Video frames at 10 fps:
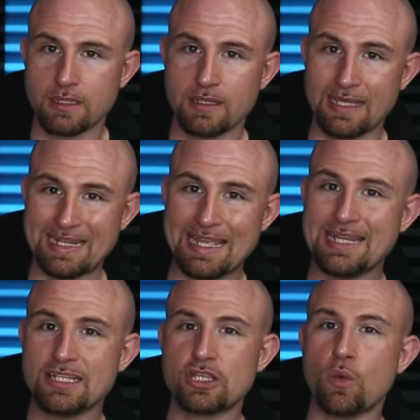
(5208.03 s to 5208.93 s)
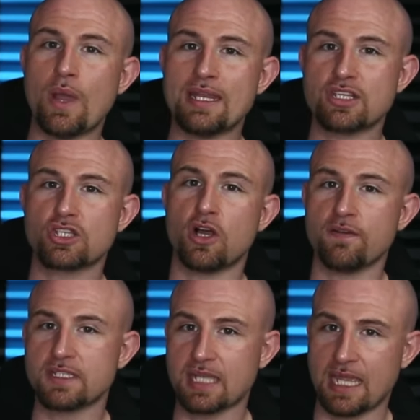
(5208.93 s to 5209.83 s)
that it is the way to
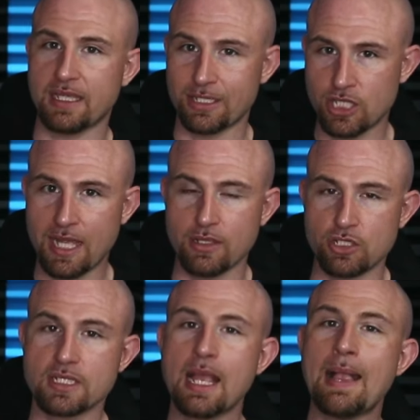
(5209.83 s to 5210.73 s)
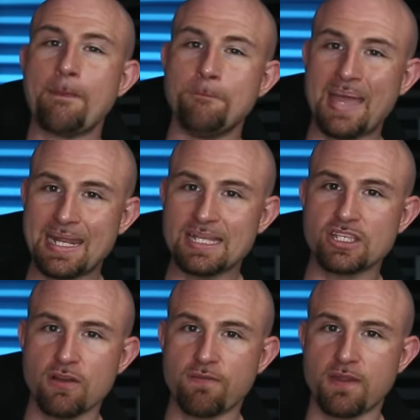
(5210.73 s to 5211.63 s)
solve scaling challenges. Many
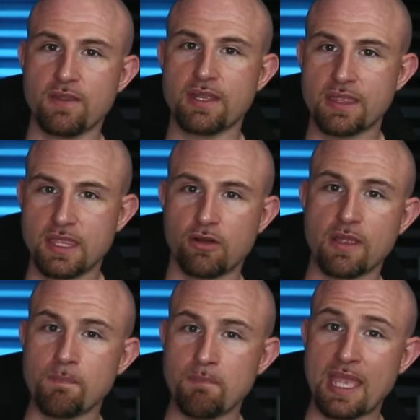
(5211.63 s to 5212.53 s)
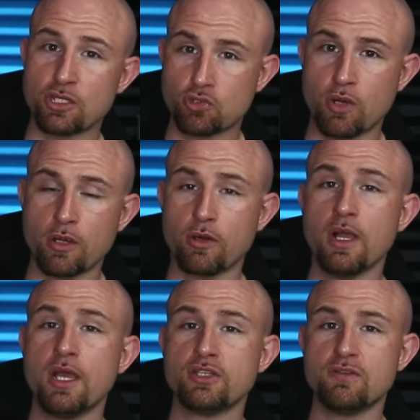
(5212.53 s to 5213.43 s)
still feel that Ethereum may struggle
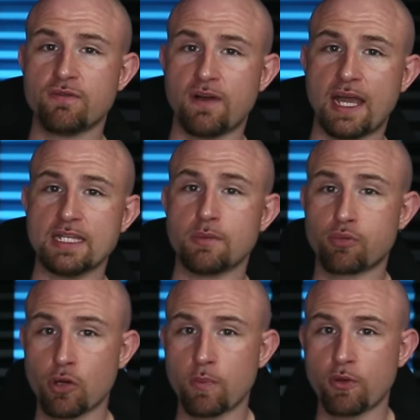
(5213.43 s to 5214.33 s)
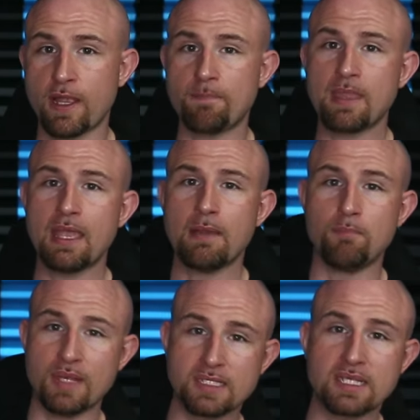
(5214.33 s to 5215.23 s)
to find appropriate
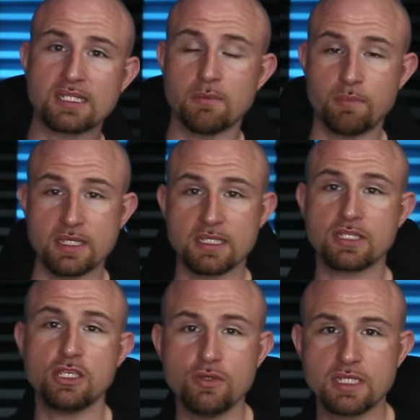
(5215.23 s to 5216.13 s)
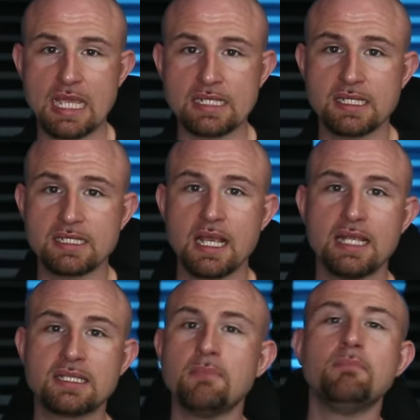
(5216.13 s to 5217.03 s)
business-to-business use cases
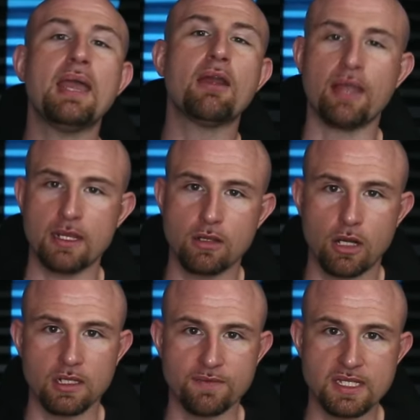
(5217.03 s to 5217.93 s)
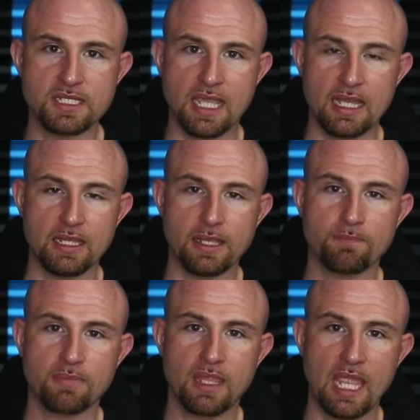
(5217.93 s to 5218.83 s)
to merit all of this scaling
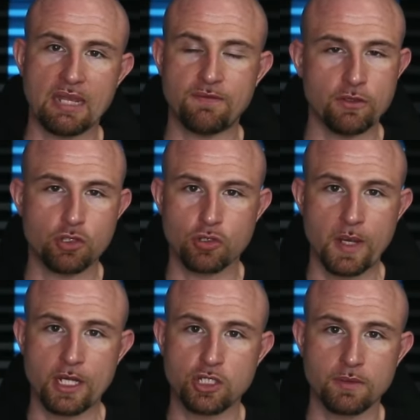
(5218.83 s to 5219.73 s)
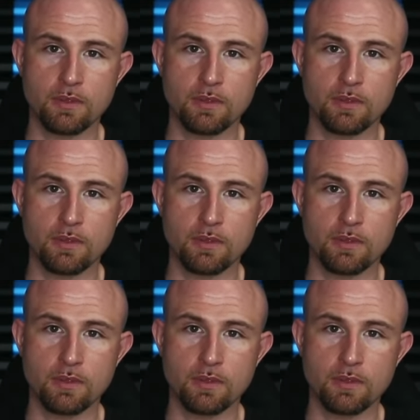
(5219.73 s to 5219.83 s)
and future direction